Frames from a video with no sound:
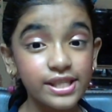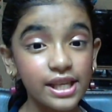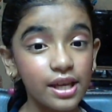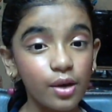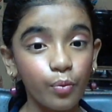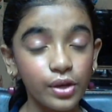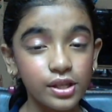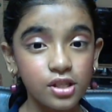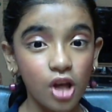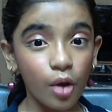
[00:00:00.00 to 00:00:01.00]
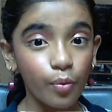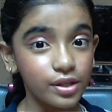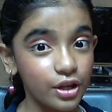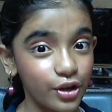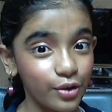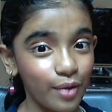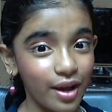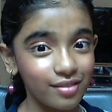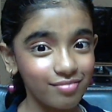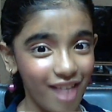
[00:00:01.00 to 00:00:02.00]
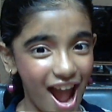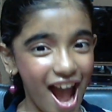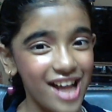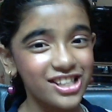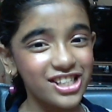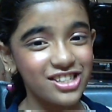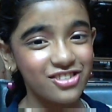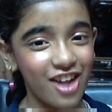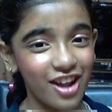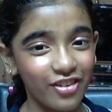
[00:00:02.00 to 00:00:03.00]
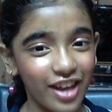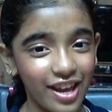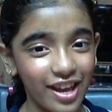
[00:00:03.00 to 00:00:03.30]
We saw was a good one, and just